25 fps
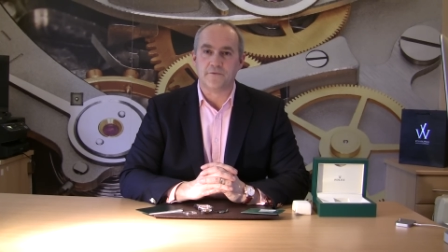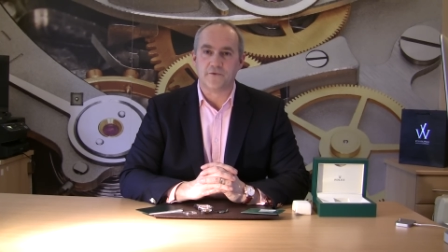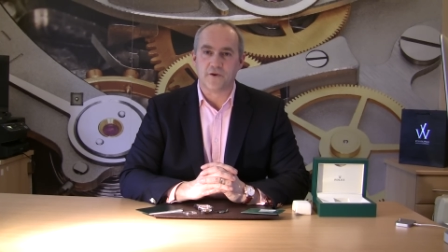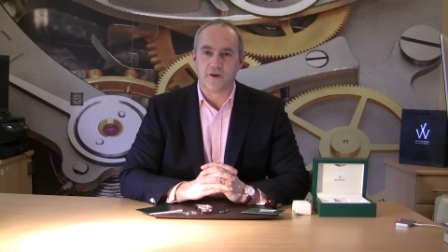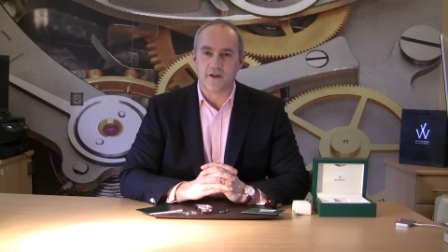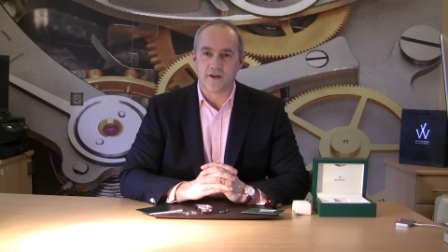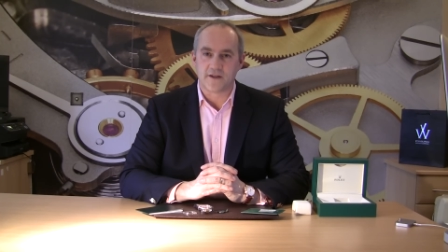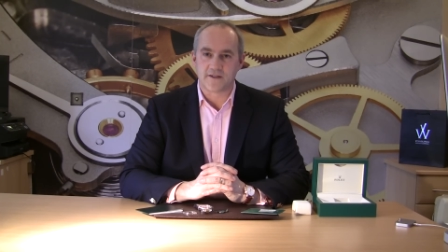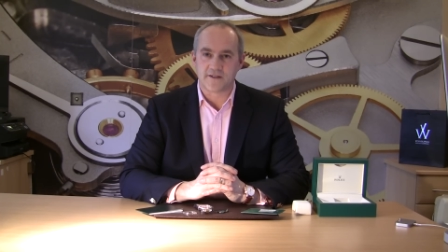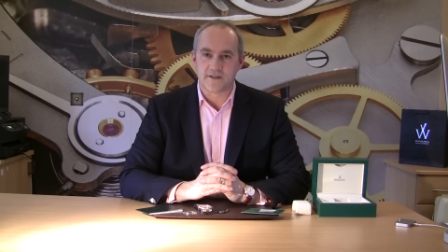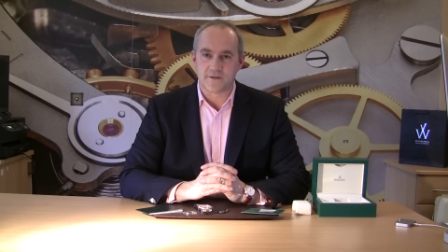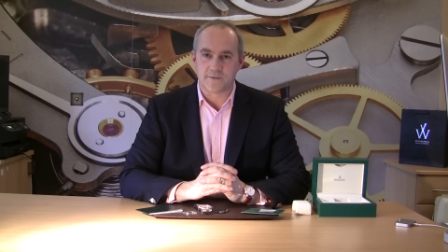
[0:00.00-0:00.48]

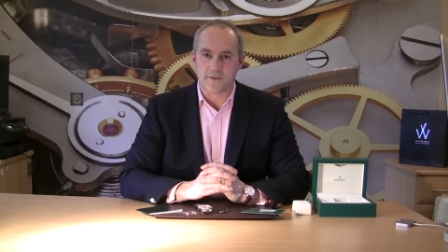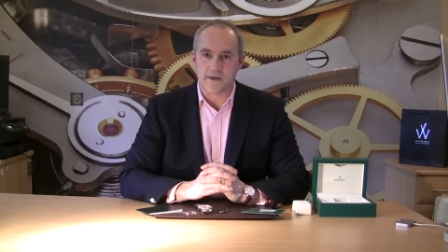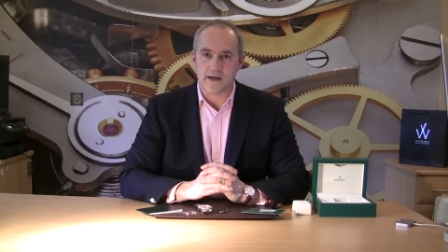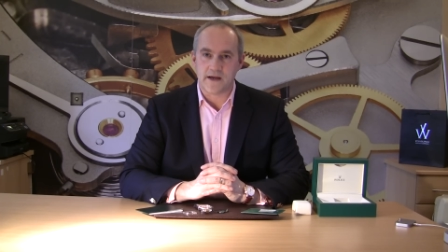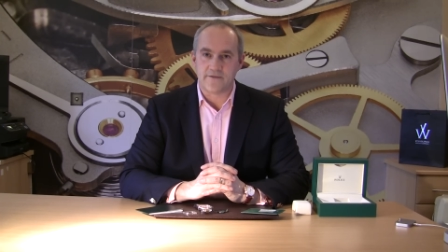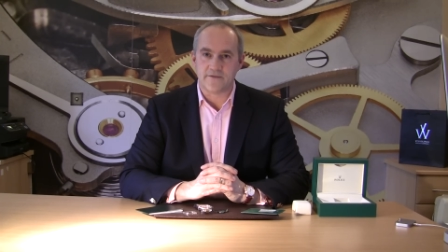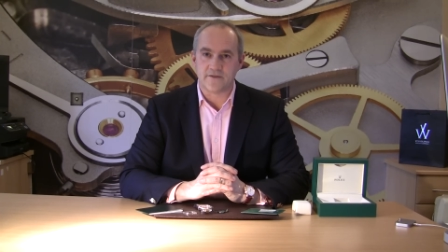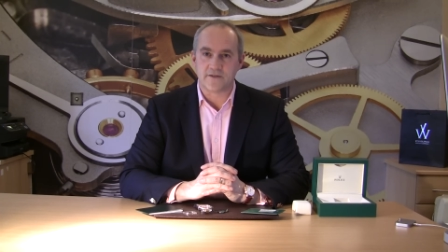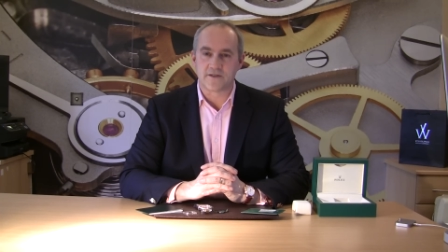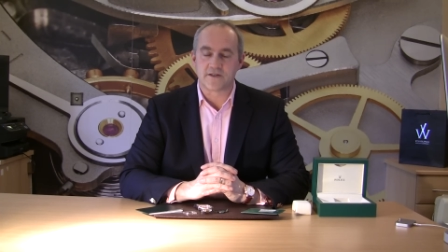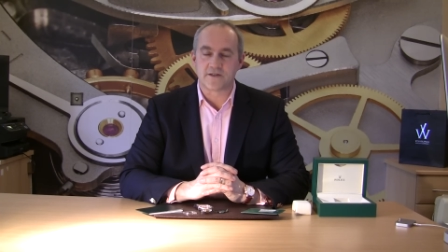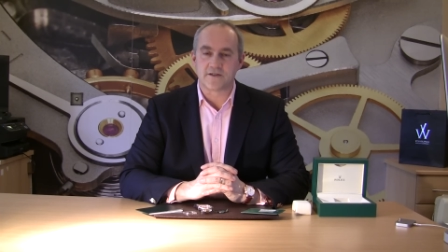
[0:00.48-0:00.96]
Rolexes we
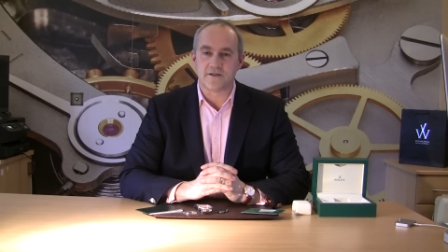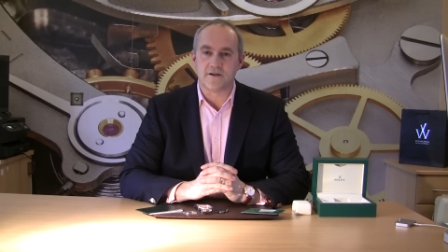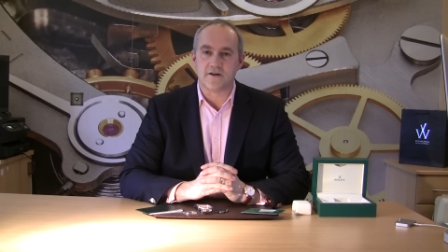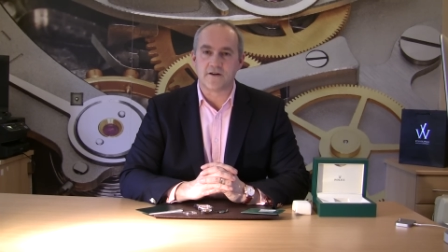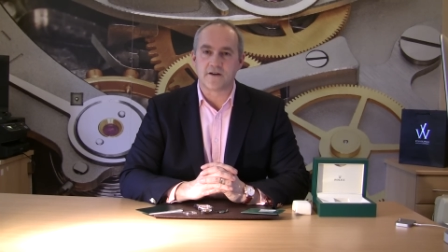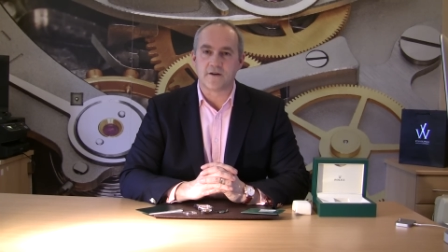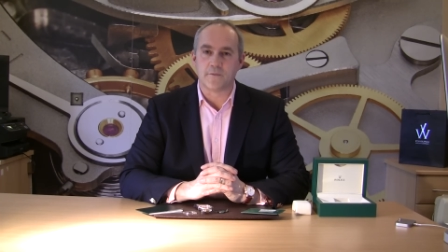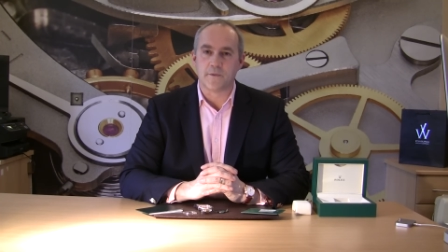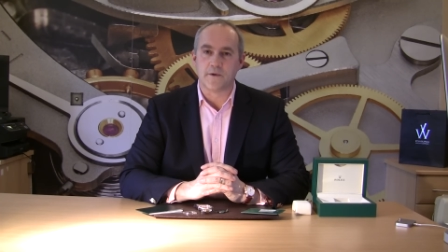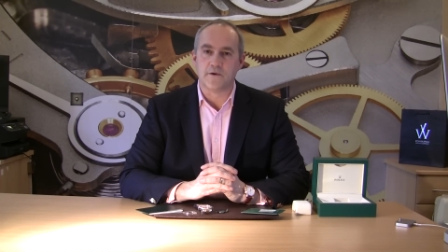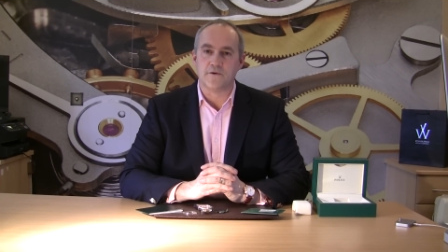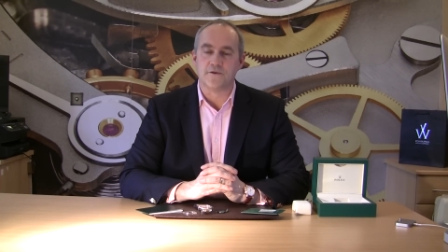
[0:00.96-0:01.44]
have in
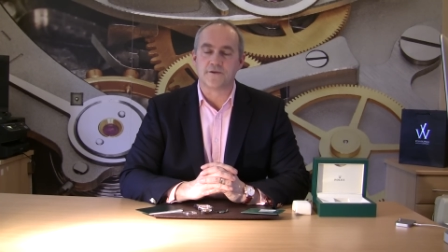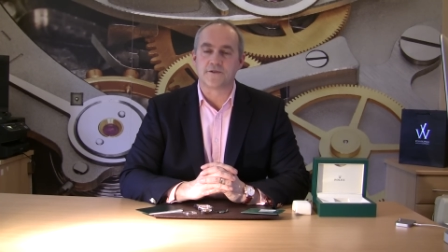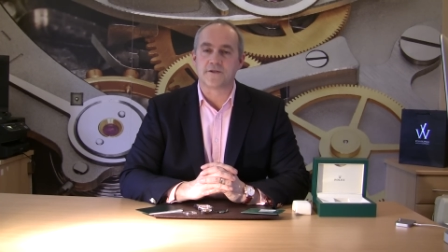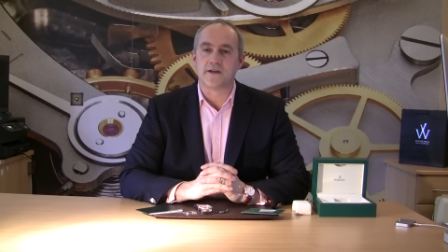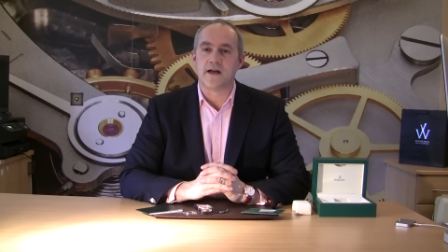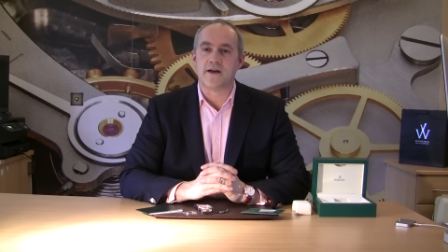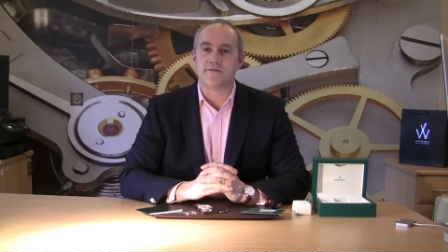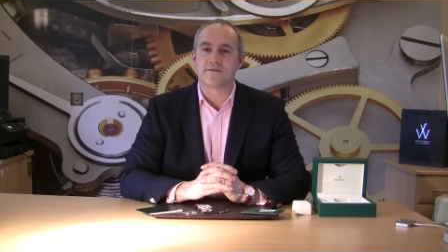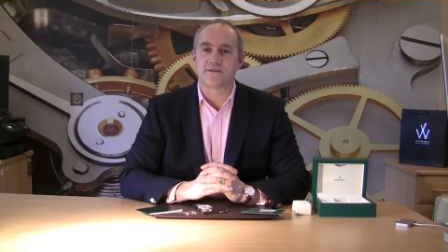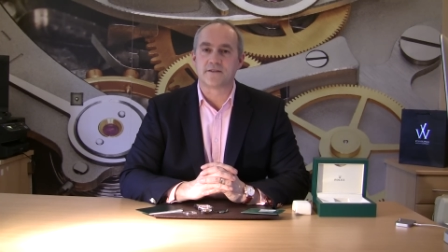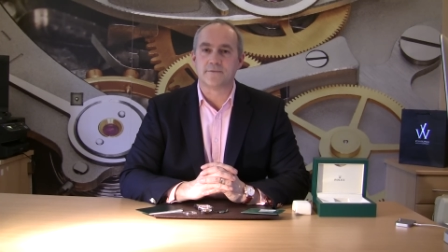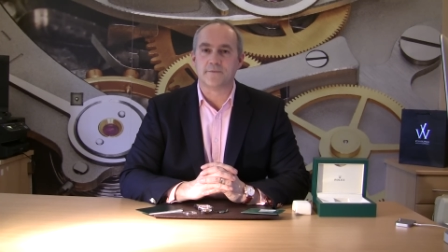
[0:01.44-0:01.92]
stock, and we also
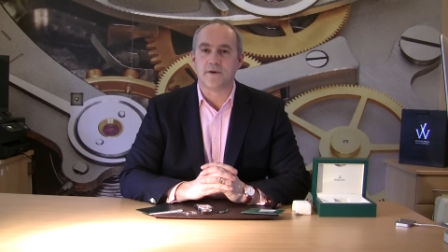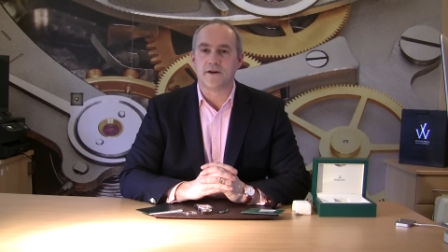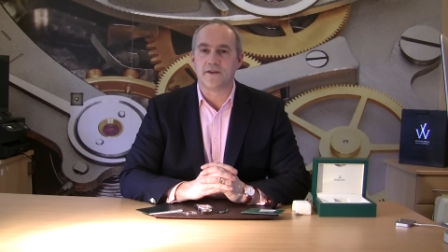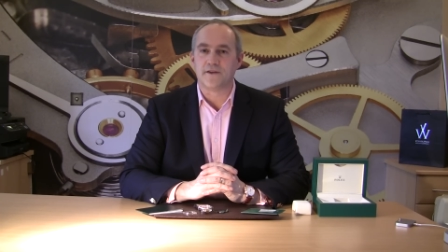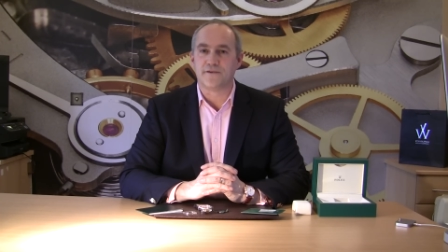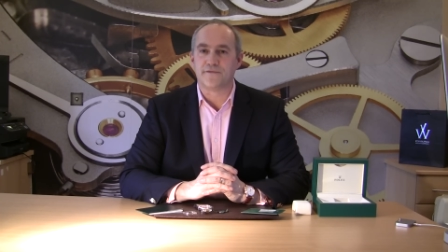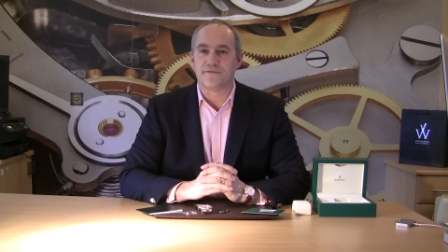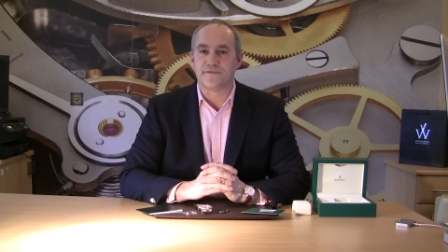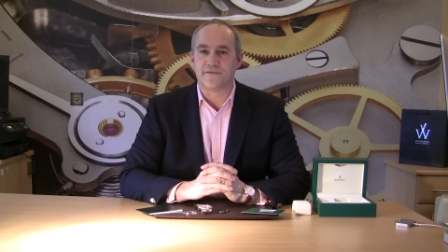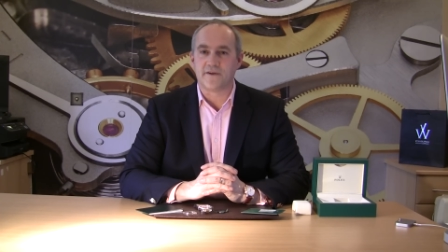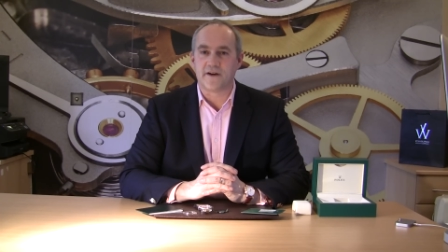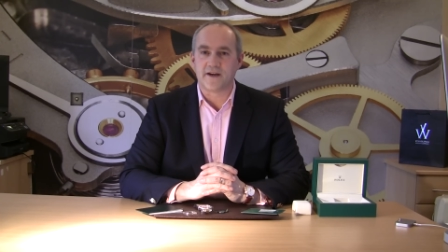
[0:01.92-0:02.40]
have some
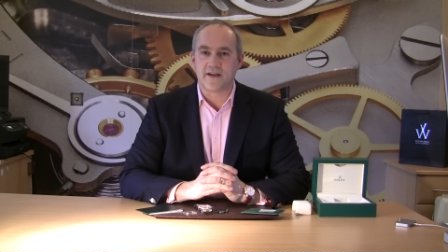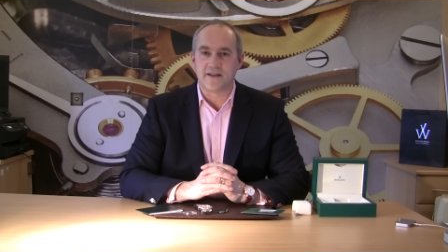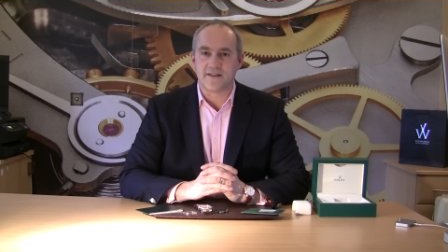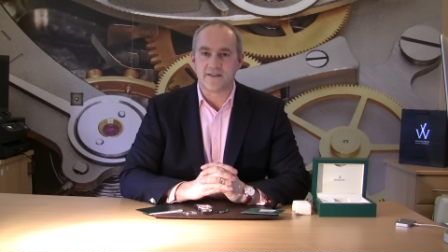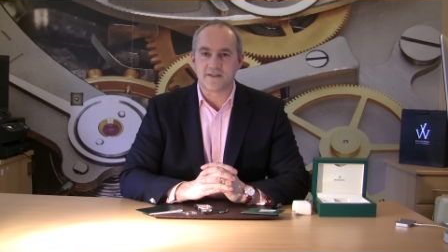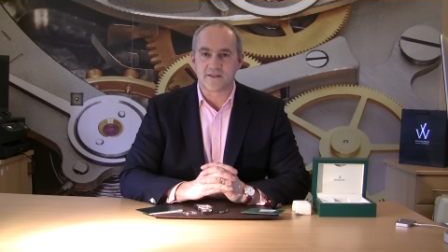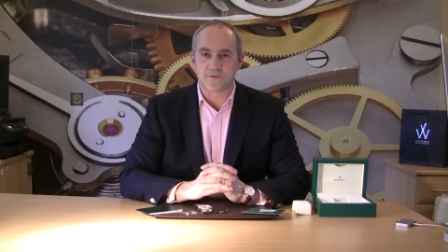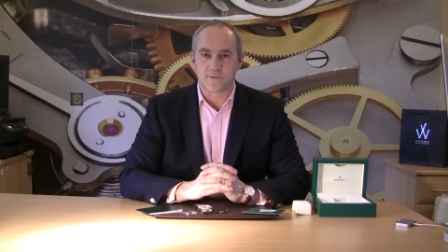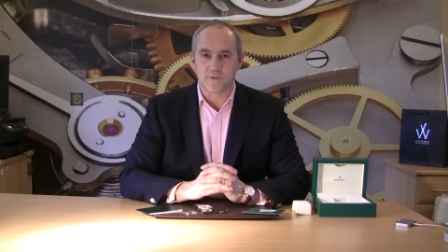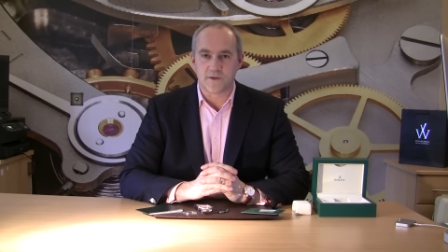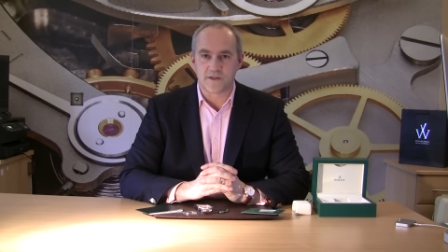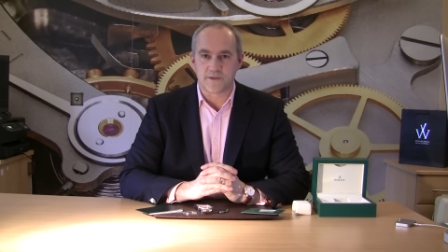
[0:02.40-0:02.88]
other fine
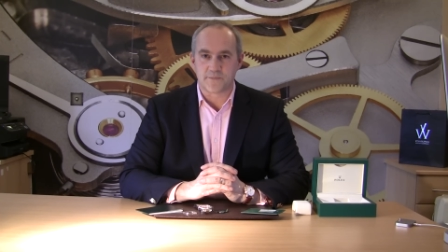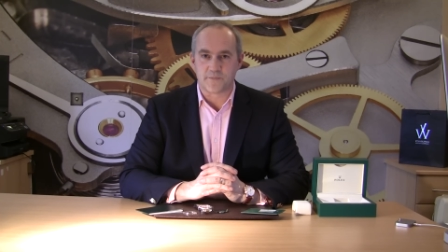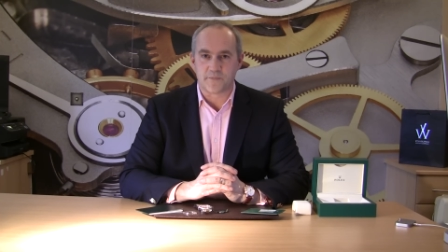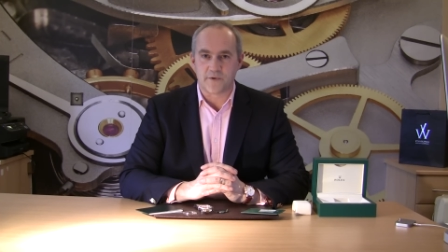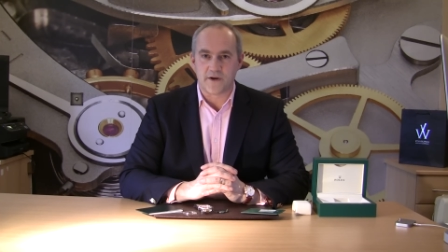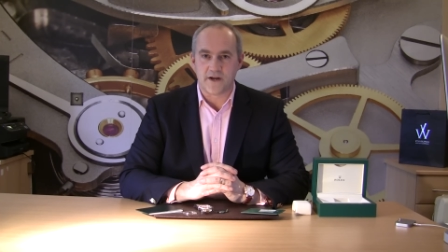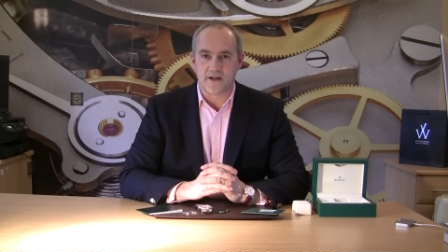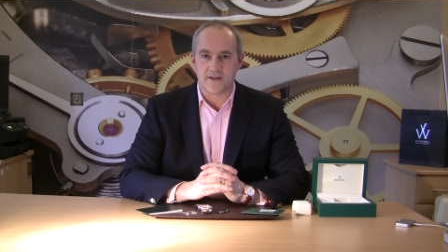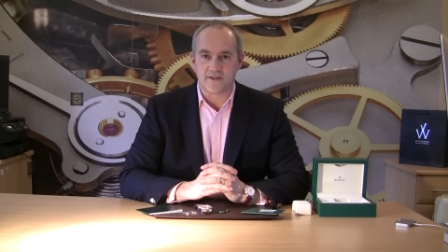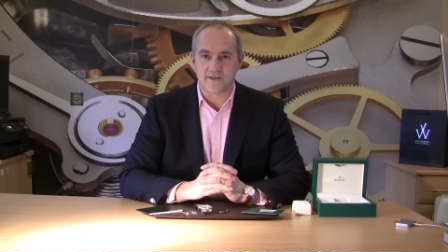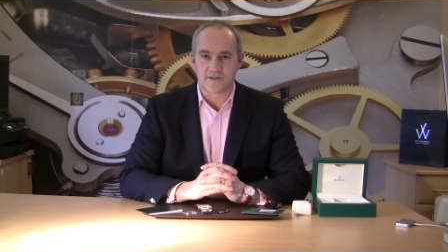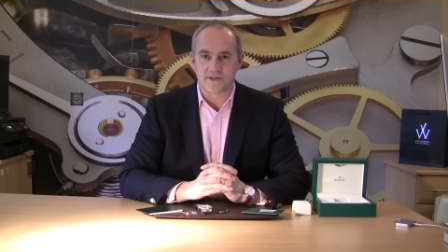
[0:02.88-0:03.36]
Swiss
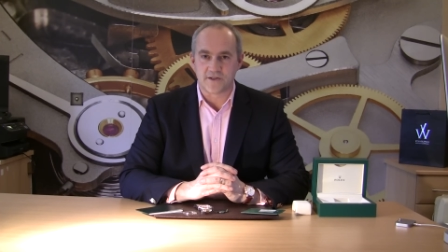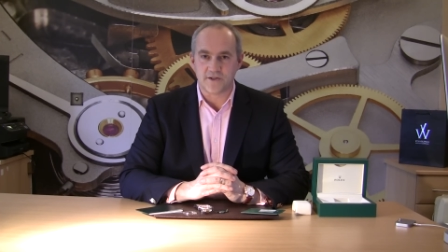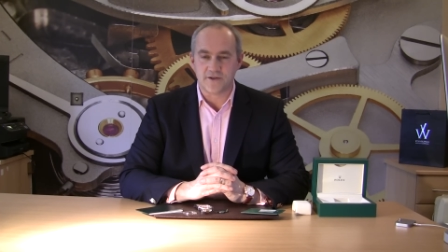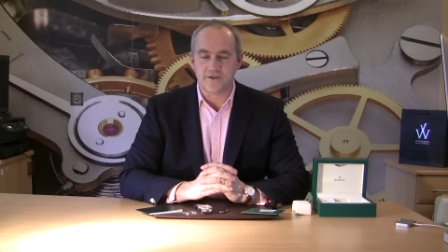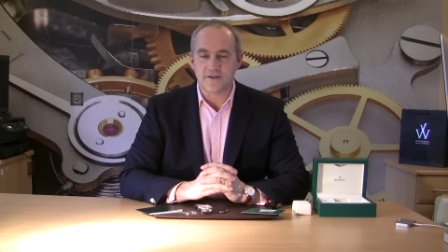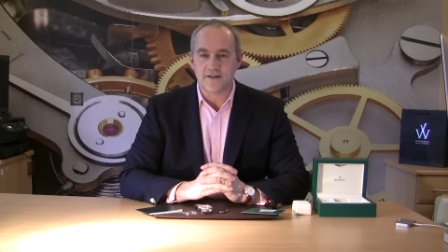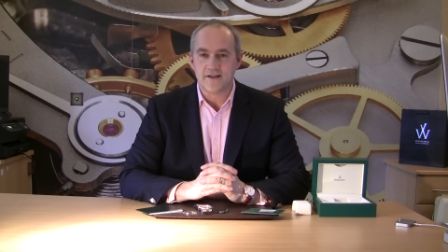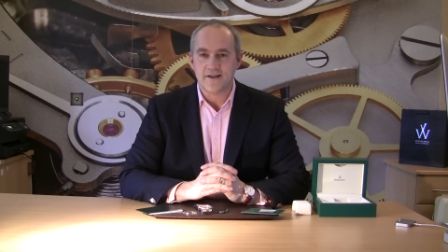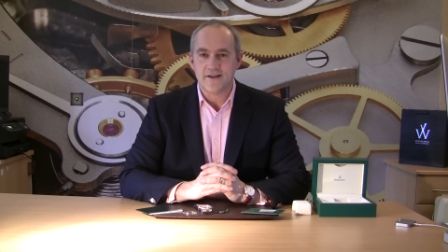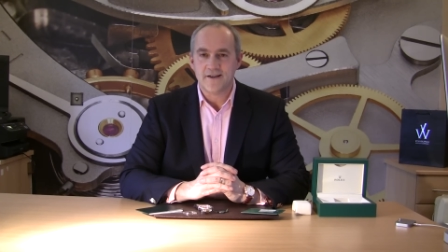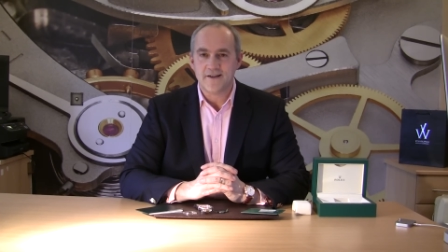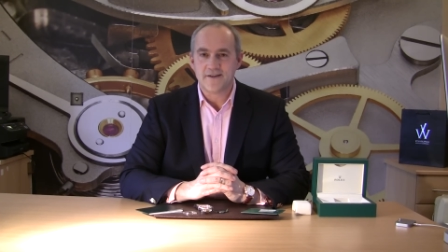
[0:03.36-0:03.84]
brands
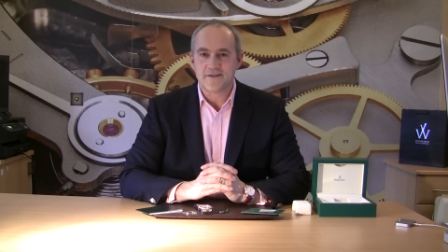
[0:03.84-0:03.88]
too,